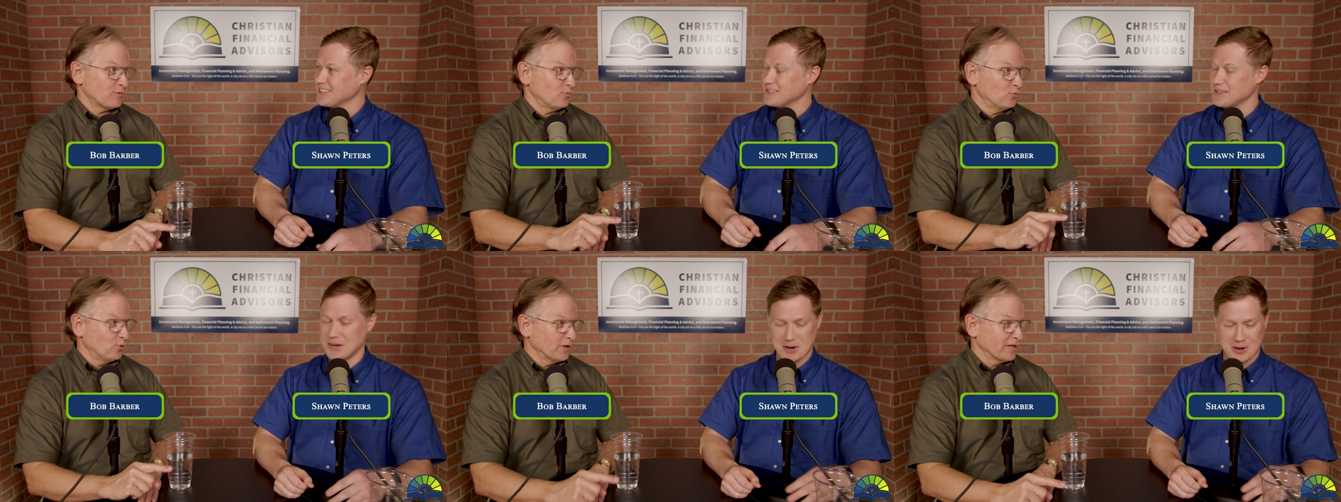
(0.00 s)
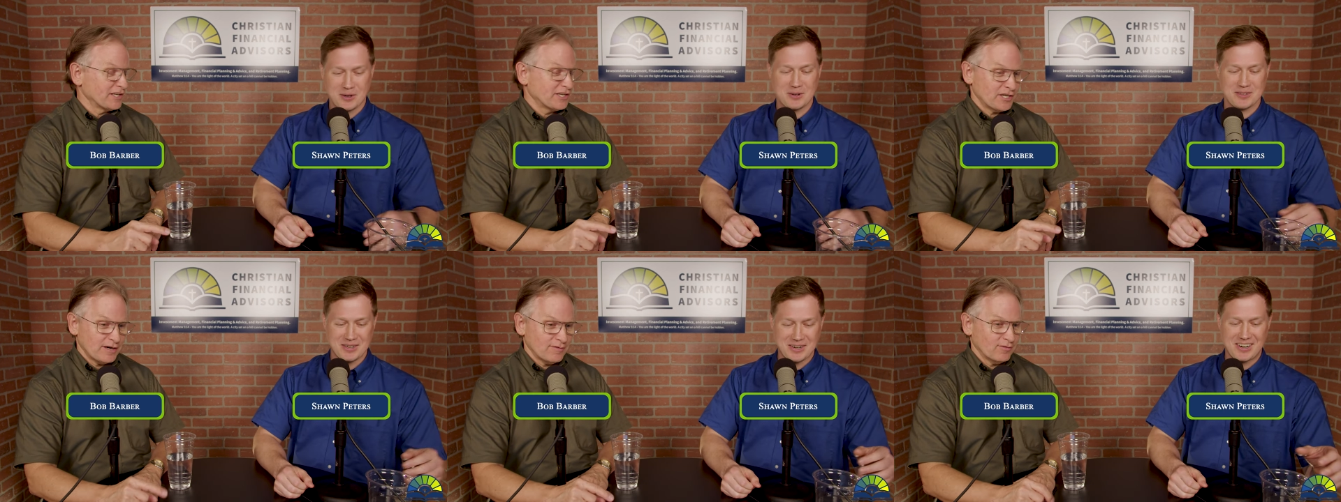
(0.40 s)
Speaker 1: They, they
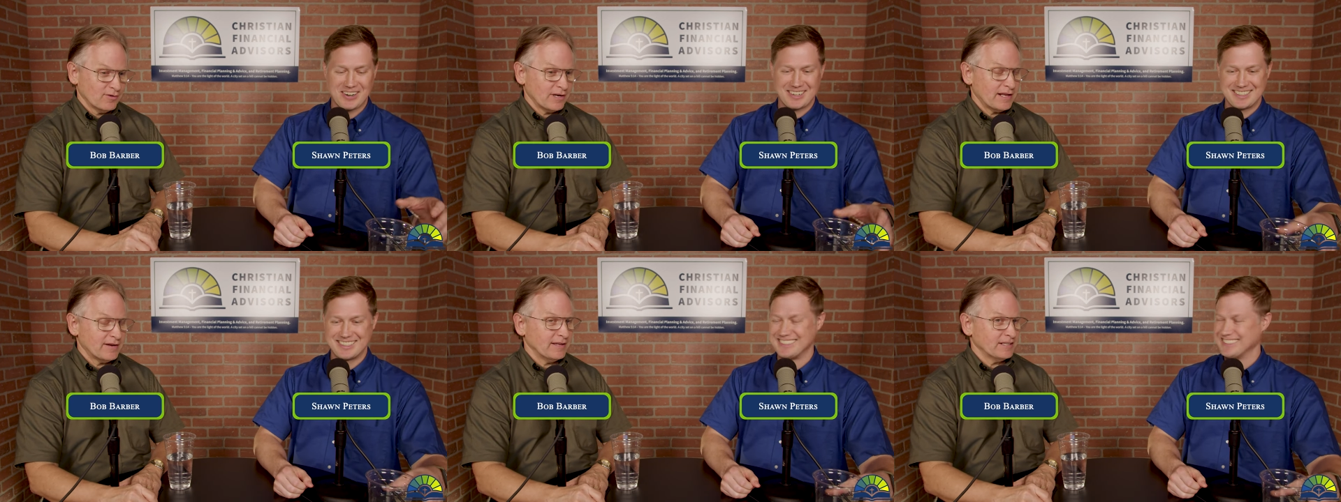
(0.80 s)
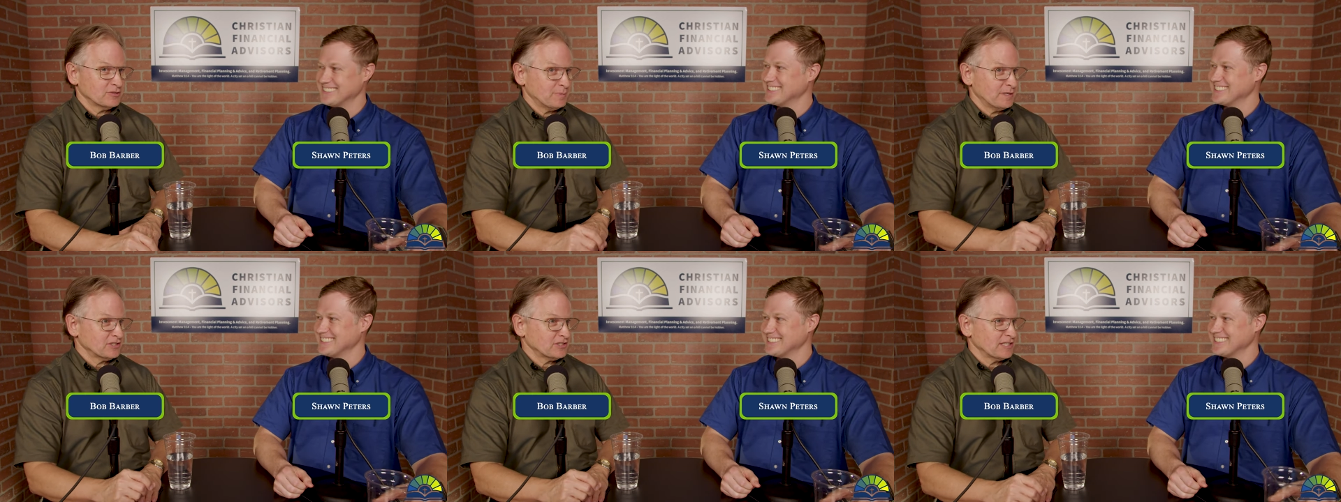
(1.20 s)
really are. cover they a lot of,
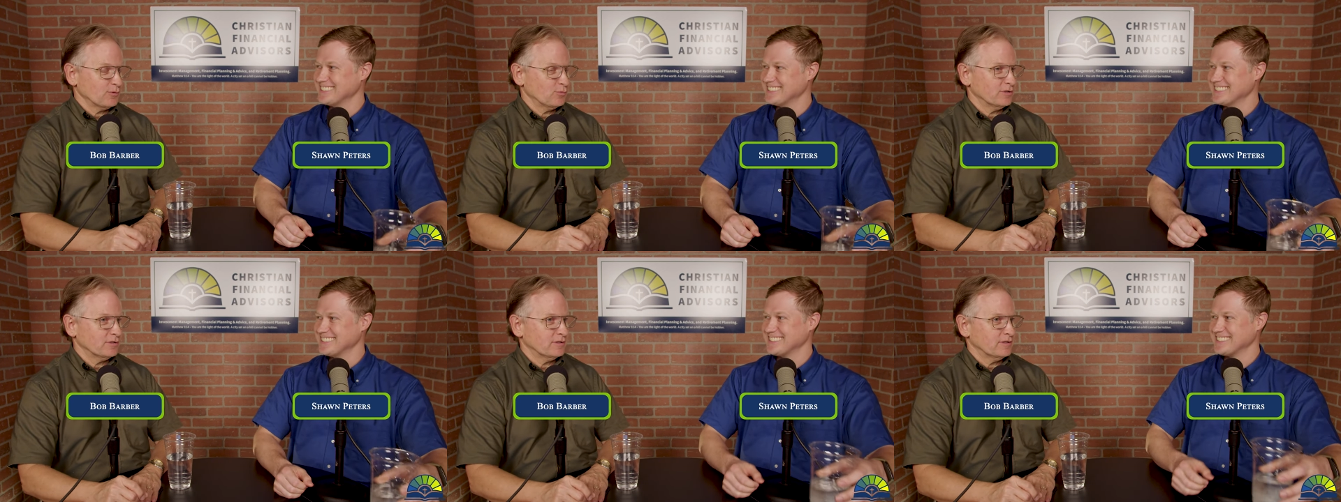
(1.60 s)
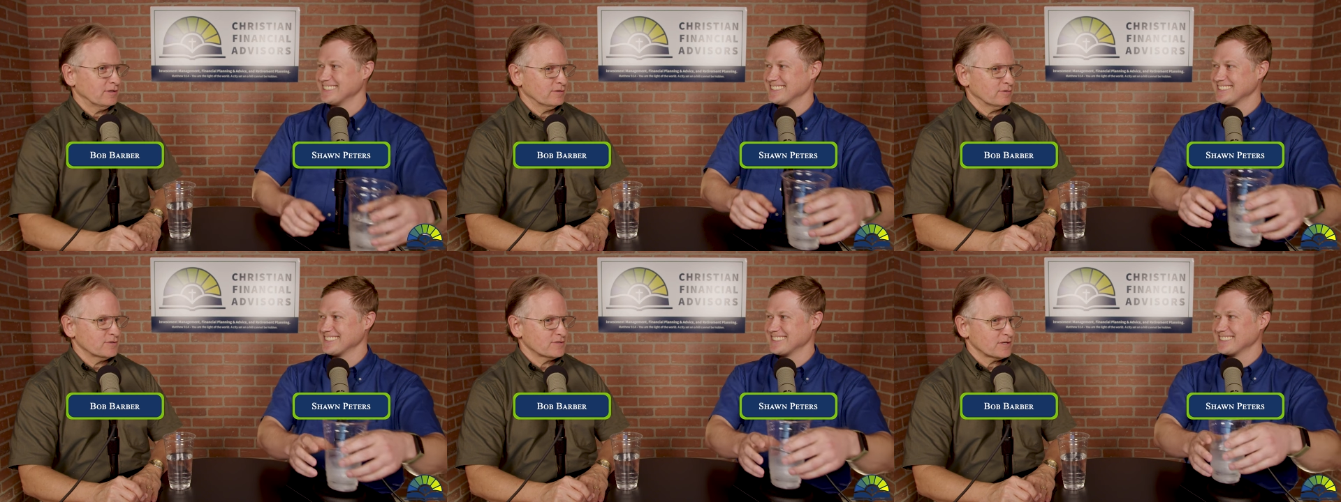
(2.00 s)
especially with
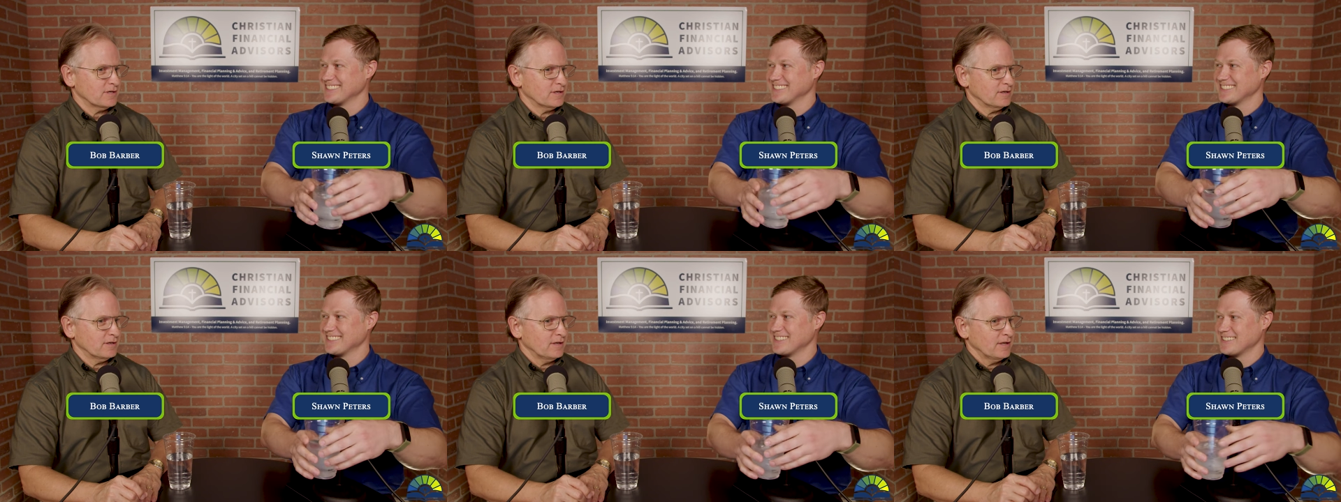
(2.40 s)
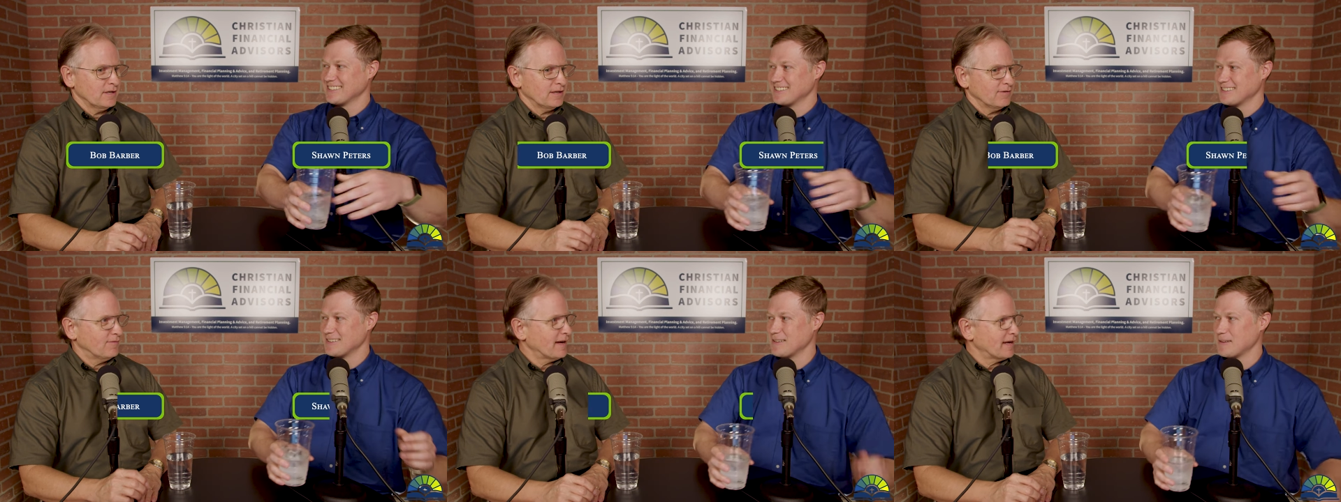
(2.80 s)
those uh,
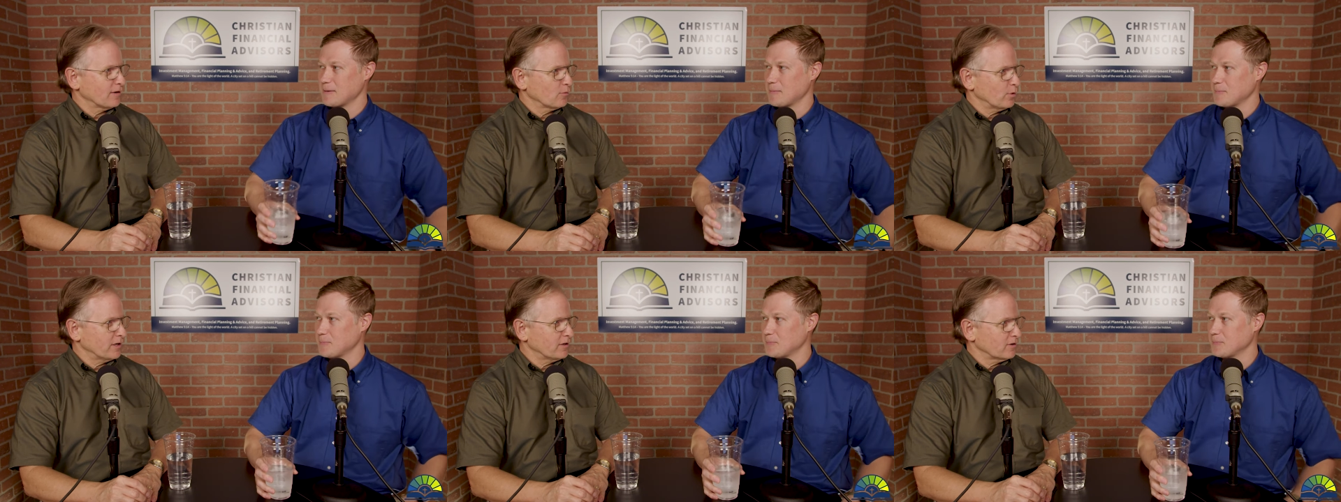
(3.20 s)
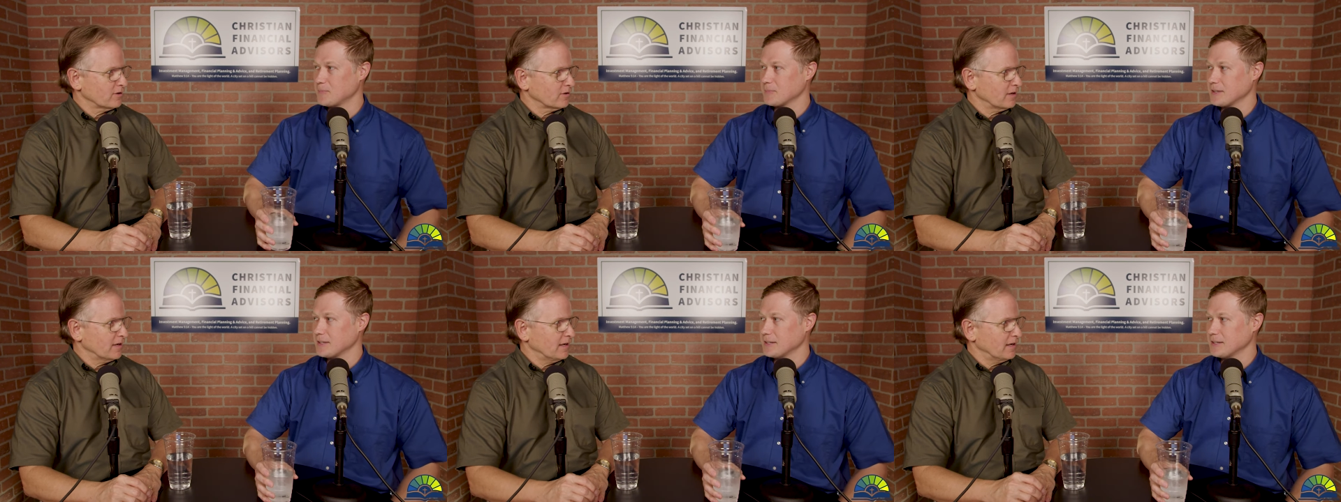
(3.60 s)

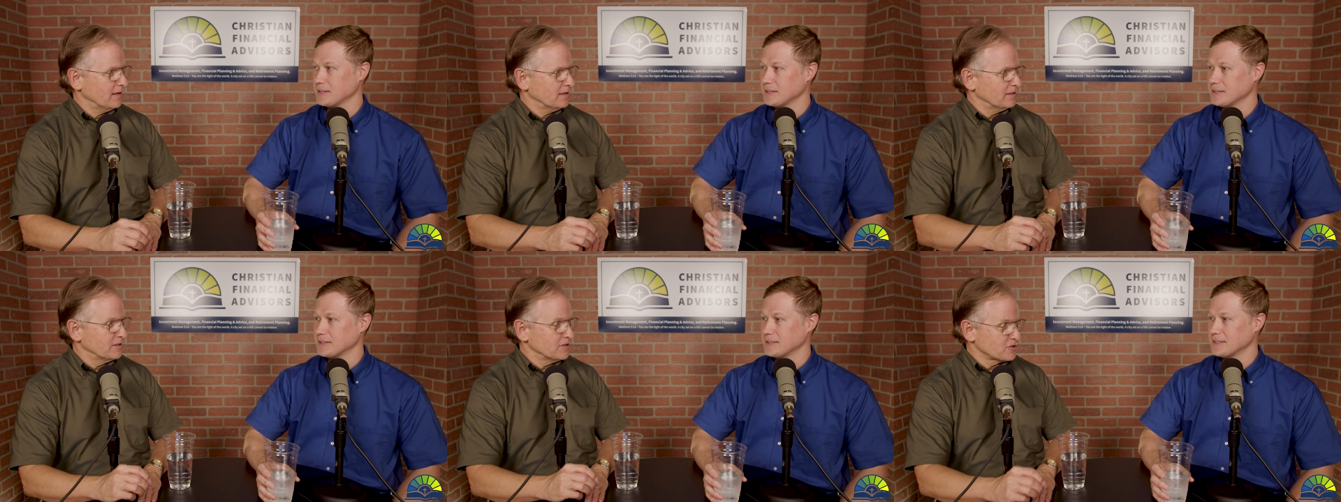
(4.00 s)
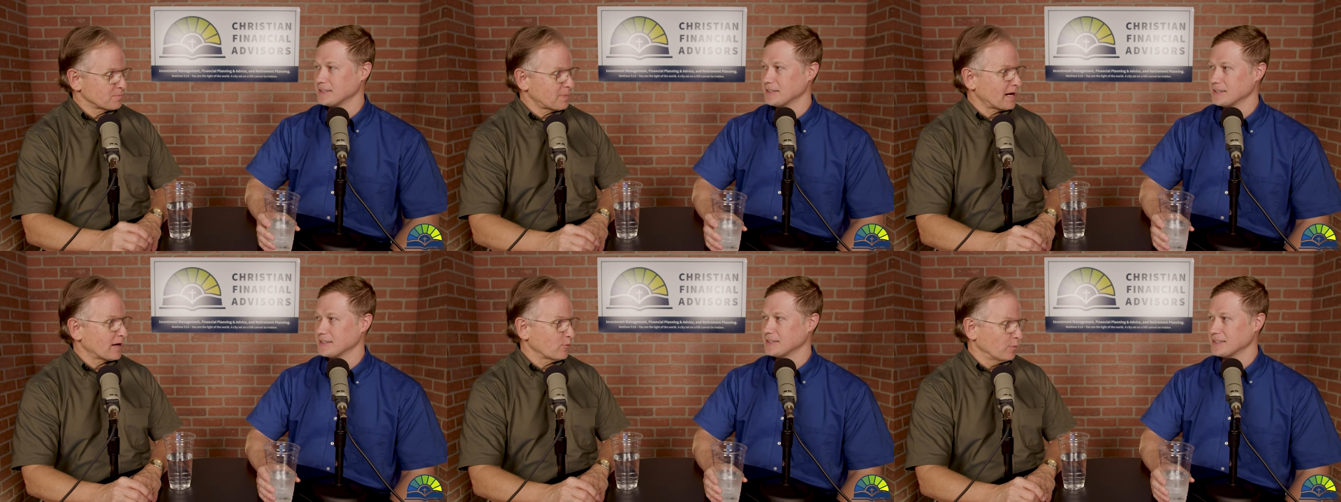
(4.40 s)
evaluator and
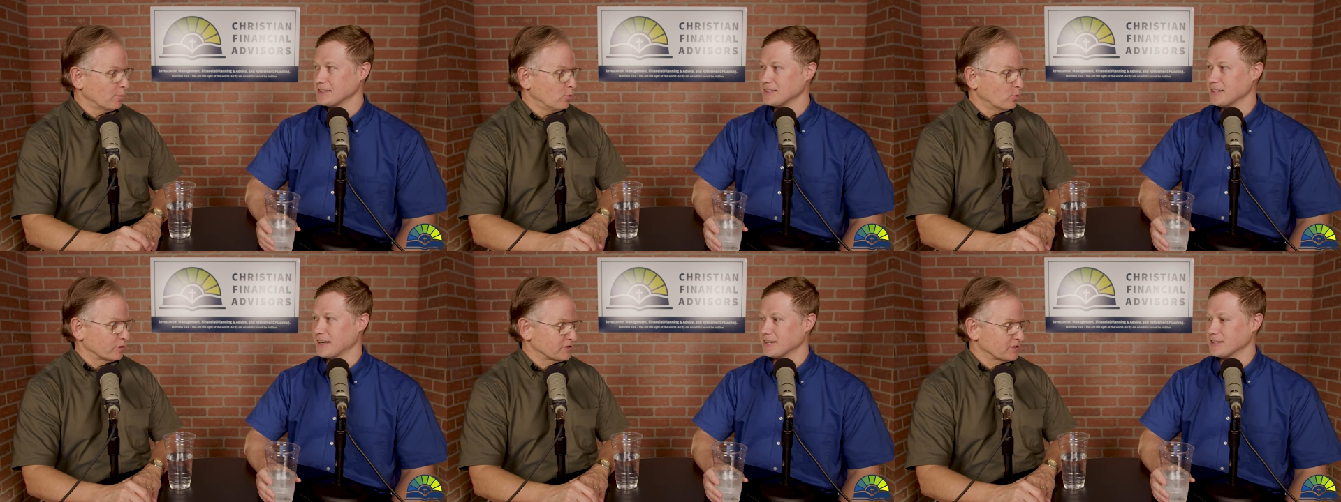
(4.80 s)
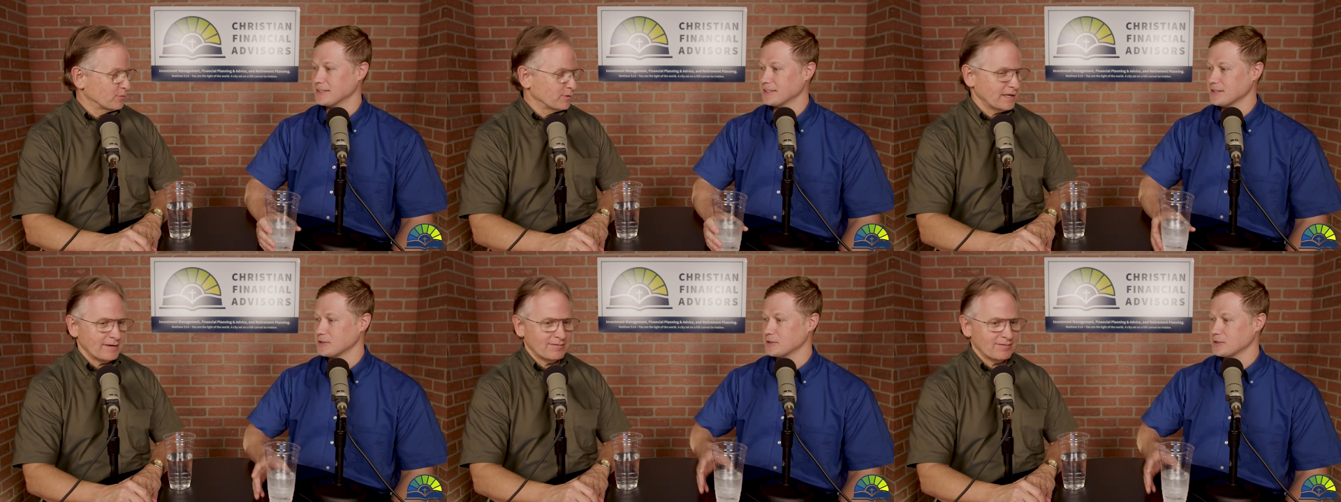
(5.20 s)
inspire reports yeah. that we